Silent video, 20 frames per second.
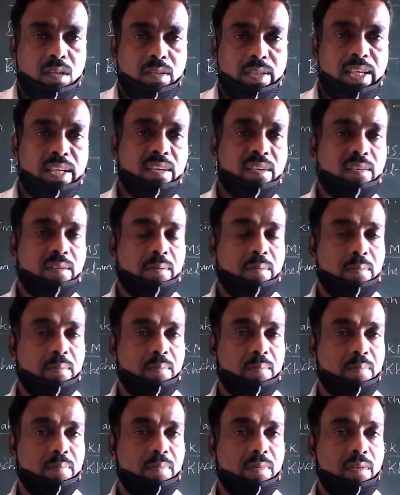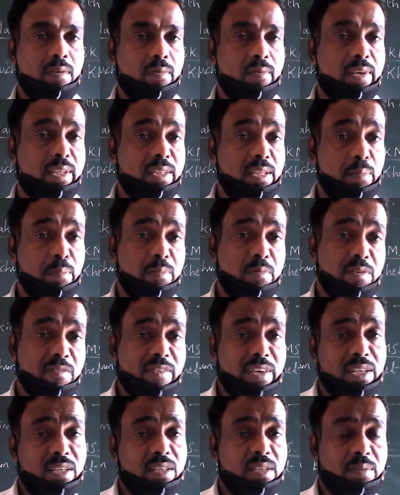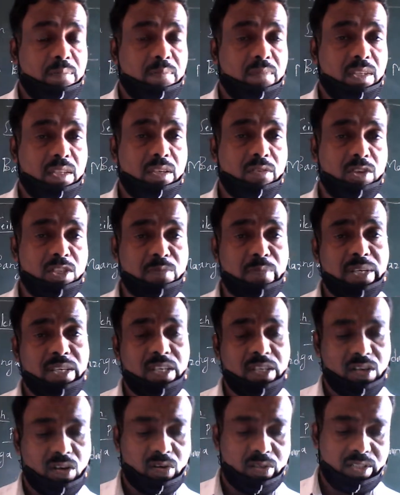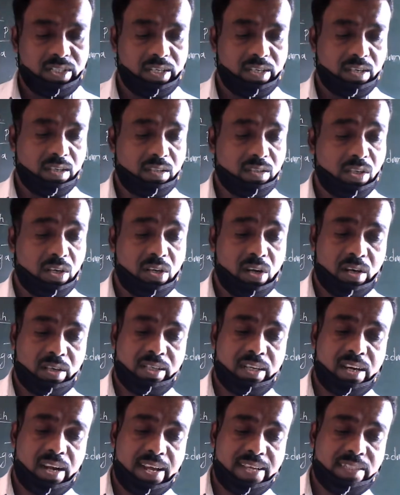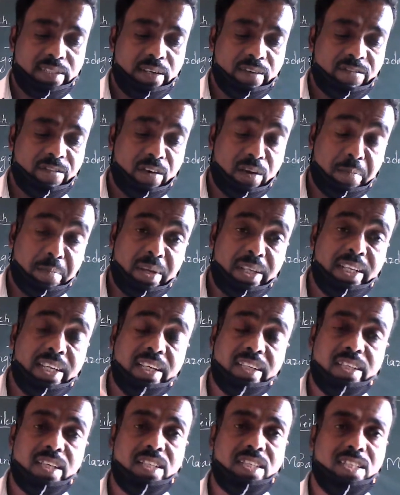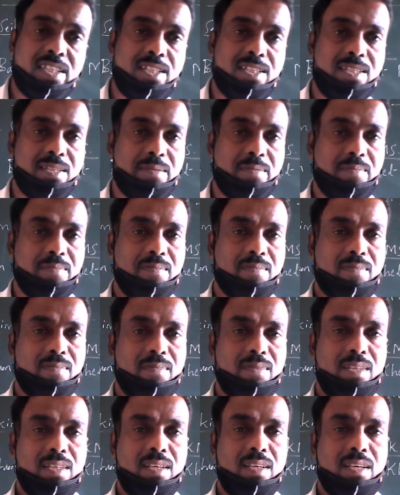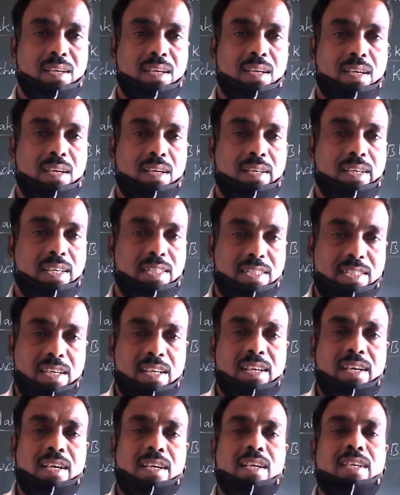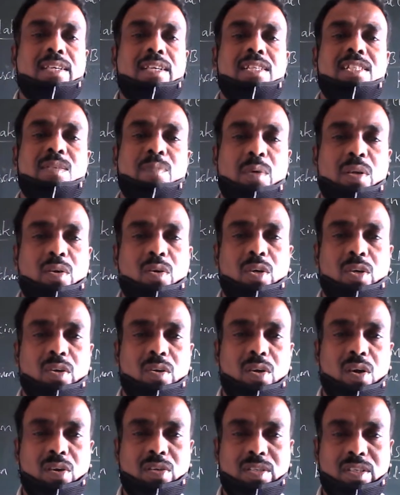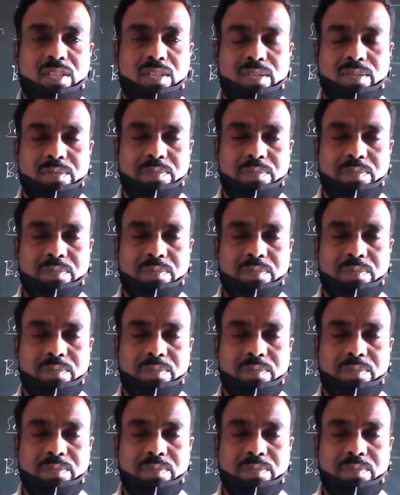Then when he was met a doctor, the doctor asked for many tests. Dozen gatle test barkotra doctor.